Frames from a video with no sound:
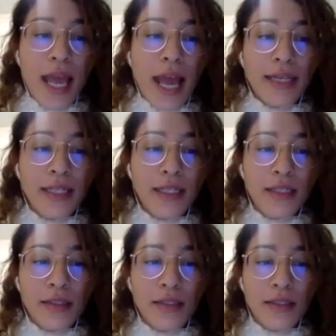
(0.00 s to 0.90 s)
And
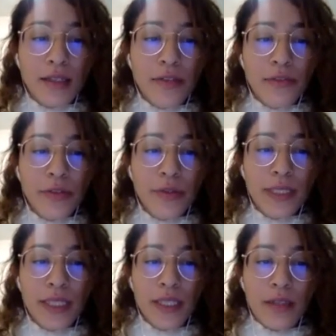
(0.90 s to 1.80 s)
if you
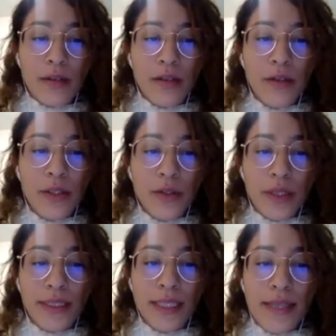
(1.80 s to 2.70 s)
see here, you
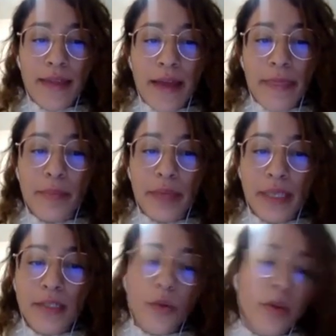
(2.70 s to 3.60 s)
can see that the
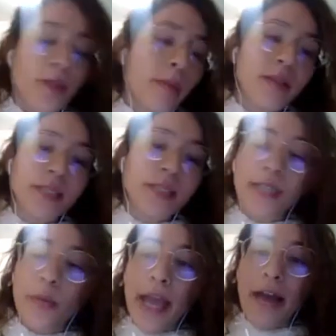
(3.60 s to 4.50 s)
beats or the pulses
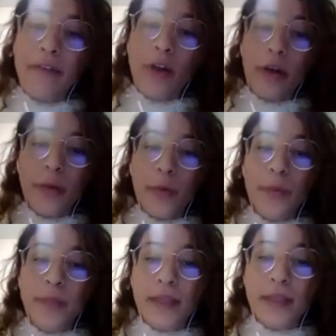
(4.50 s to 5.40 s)
that we have are
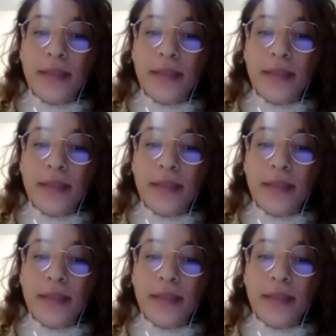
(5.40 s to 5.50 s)
grouped,